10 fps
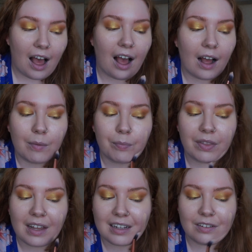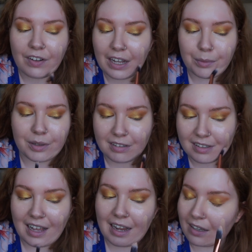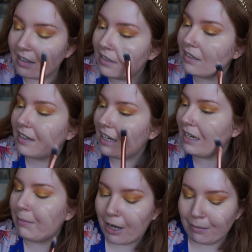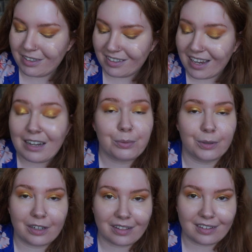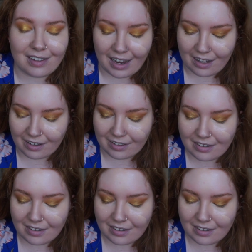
As for Edward II, he becomes Deadwood II.